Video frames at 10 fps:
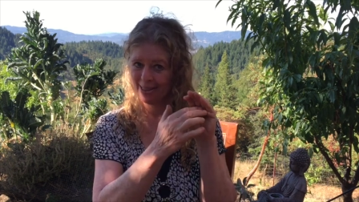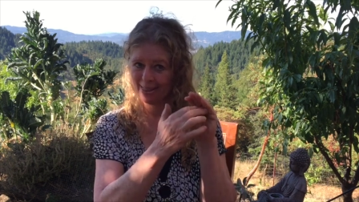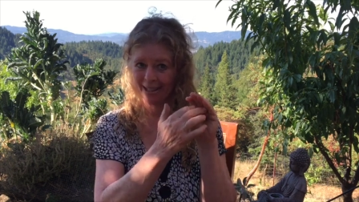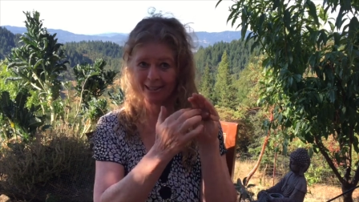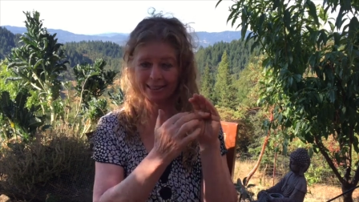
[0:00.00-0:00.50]

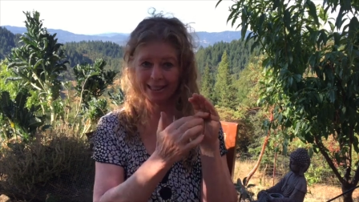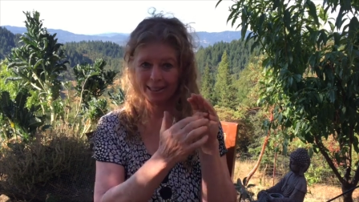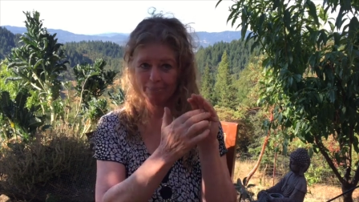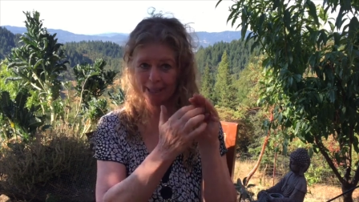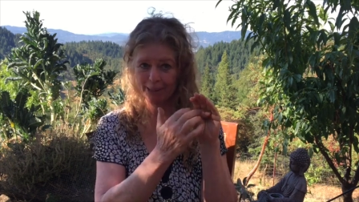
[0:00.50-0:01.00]
the
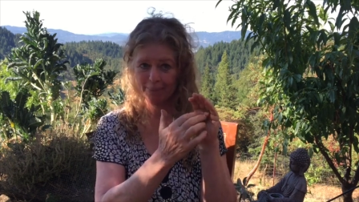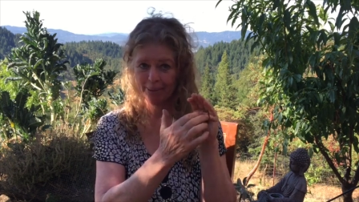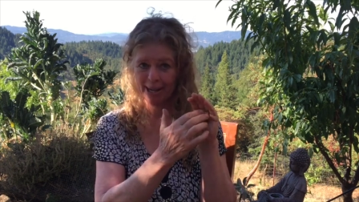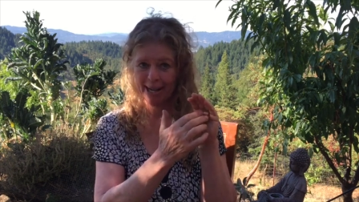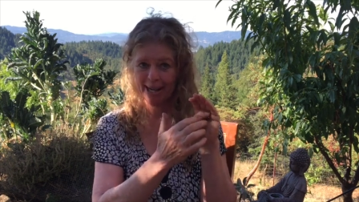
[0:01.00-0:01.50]
limbic
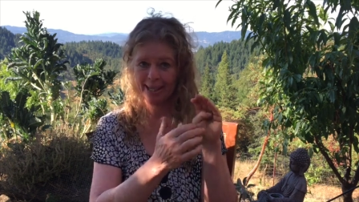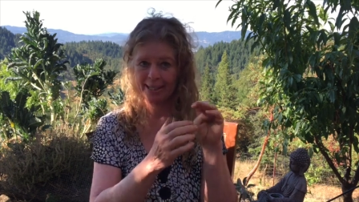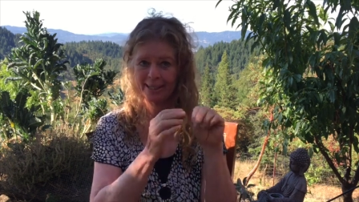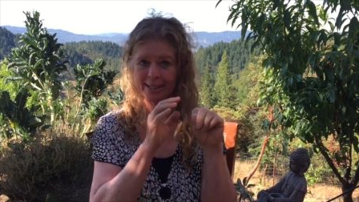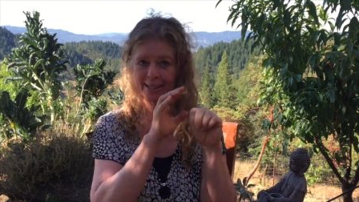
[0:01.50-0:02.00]

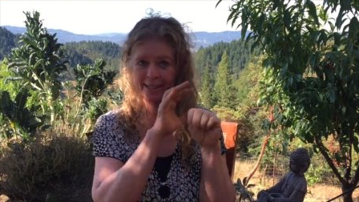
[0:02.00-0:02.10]
brain